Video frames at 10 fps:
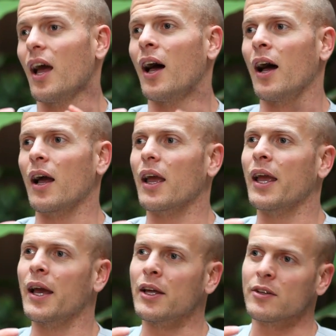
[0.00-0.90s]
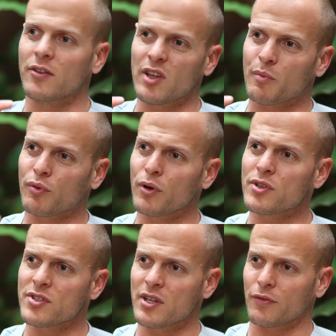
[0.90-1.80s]
And the
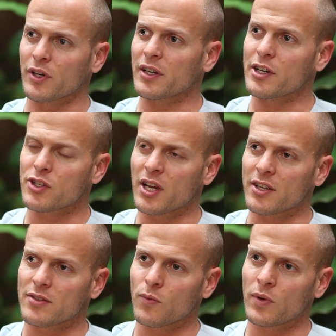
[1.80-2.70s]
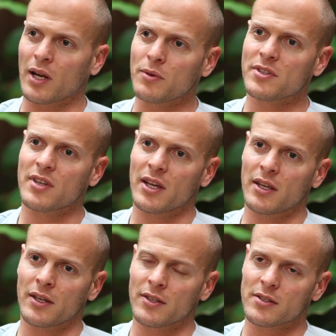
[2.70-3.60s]
approach is different in each case. What I would say
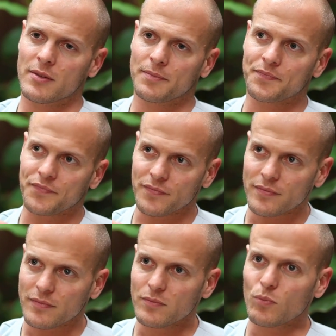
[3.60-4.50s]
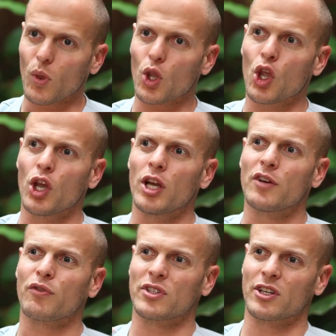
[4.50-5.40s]
is,
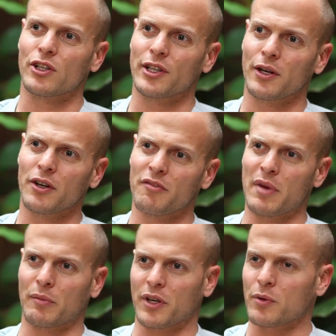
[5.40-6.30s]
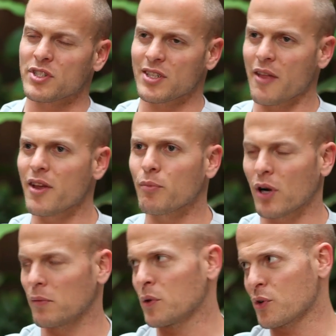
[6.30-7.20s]
for declarative memory, which is I think
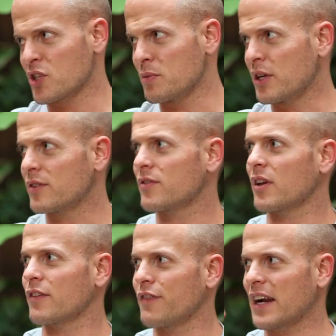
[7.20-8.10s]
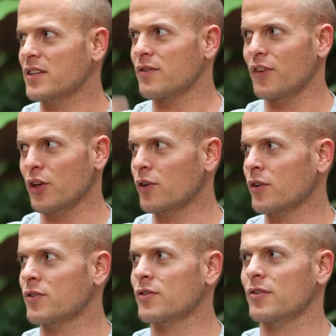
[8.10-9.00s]
probably what she means, like facts and
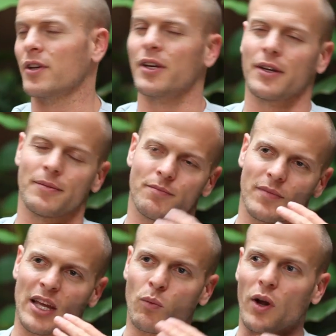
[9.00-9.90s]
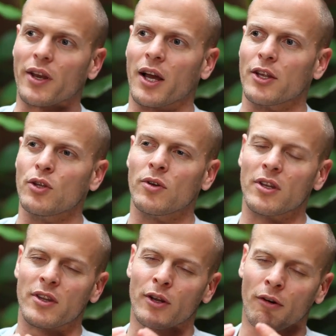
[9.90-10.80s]
figures and whatnot,
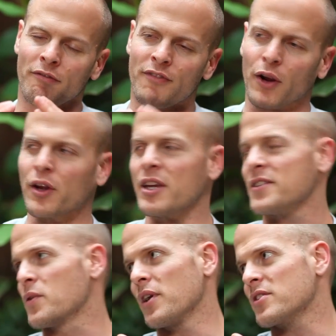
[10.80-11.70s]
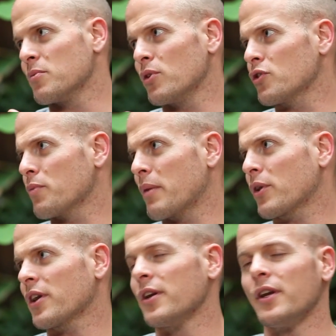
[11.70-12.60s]
there are very easy ways to build your
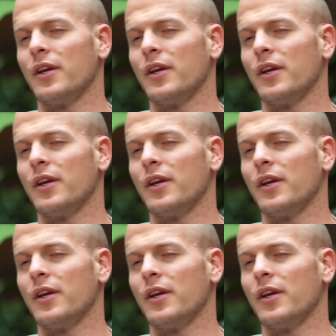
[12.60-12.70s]
memory.